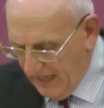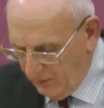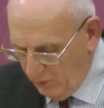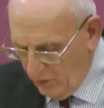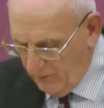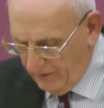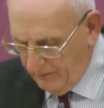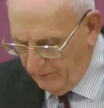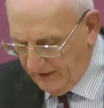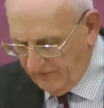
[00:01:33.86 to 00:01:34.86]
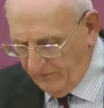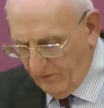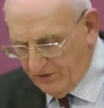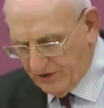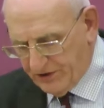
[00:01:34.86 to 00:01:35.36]
womb and bring
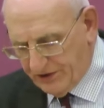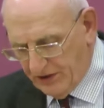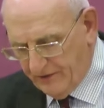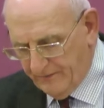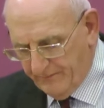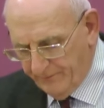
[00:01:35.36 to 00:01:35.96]
forth a son,